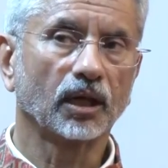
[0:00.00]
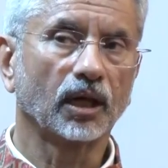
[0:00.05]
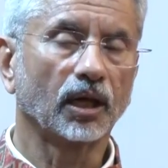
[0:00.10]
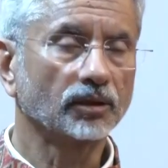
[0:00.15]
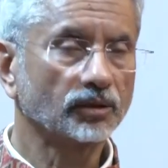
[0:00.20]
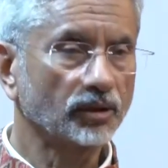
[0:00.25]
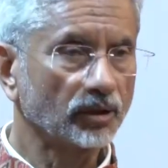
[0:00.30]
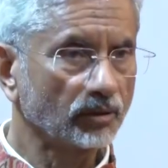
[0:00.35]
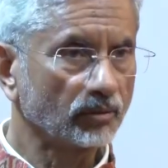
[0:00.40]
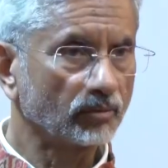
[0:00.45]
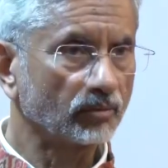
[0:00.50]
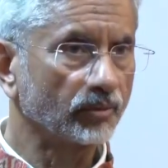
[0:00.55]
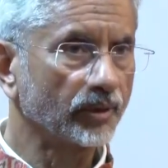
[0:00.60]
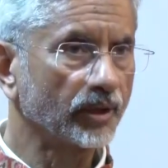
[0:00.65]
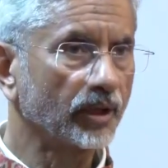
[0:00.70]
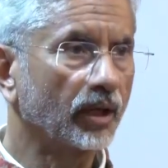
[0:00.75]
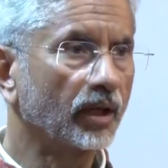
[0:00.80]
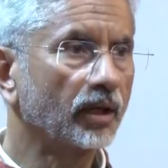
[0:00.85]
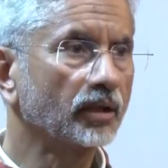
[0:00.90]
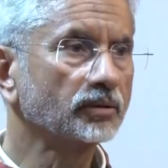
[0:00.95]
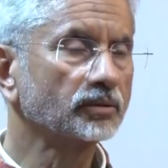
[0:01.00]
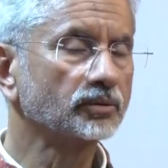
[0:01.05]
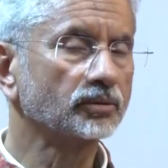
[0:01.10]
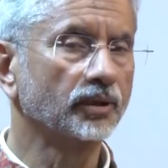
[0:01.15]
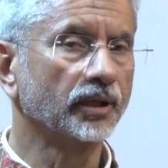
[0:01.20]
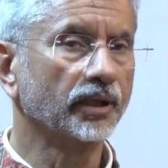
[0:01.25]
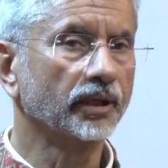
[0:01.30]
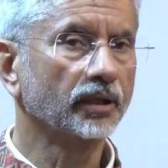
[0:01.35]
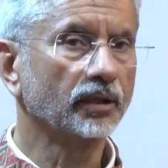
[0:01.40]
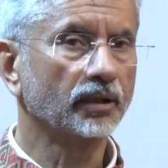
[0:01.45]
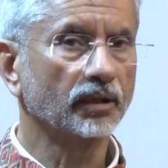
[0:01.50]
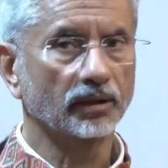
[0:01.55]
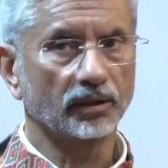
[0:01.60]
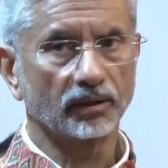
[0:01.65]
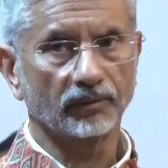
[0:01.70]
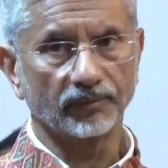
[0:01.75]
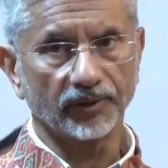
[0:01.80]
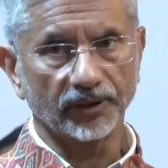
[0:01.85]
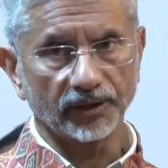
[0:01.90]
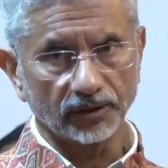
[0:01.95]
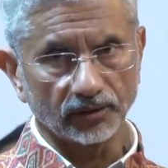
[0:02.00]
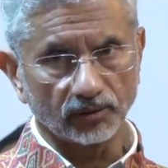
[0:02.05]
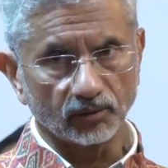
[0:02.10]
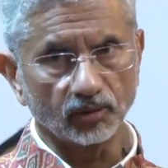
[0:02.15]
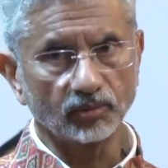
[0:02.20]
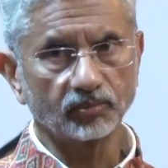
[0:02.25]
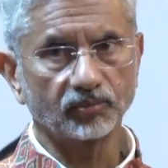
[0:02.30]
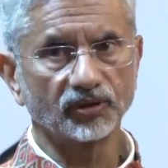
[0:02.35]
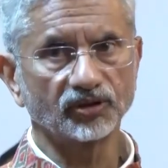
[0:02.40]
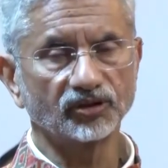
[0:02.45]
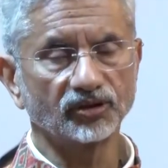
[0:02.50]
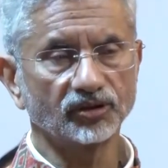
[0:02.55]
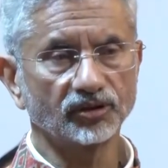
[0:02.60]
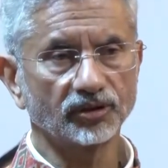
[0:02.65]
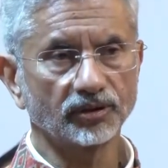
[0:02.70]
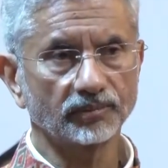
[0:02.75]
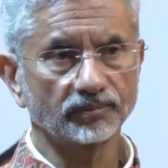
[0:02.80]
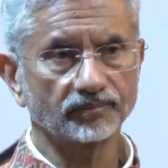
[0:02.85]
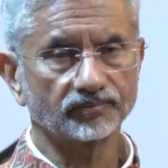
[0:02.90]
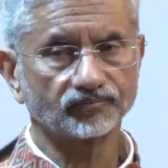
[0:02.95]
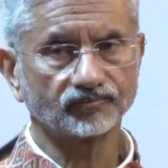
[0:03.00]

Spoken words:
I think we are today in a very good position.